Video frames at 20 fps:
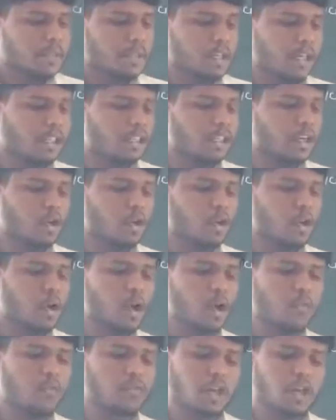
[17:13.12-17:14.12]
In the law
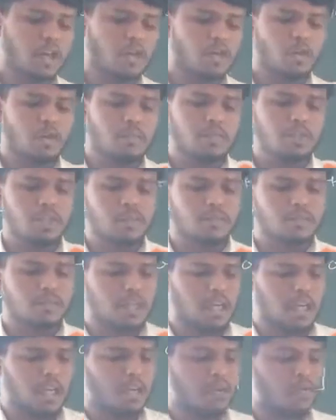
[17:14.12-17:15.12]
of economies of
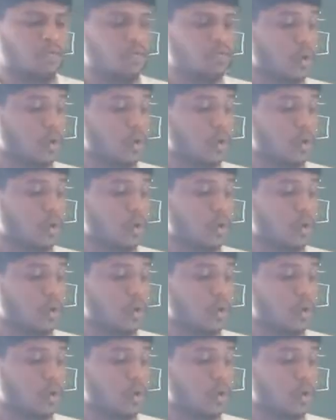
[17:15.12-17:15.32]
scale,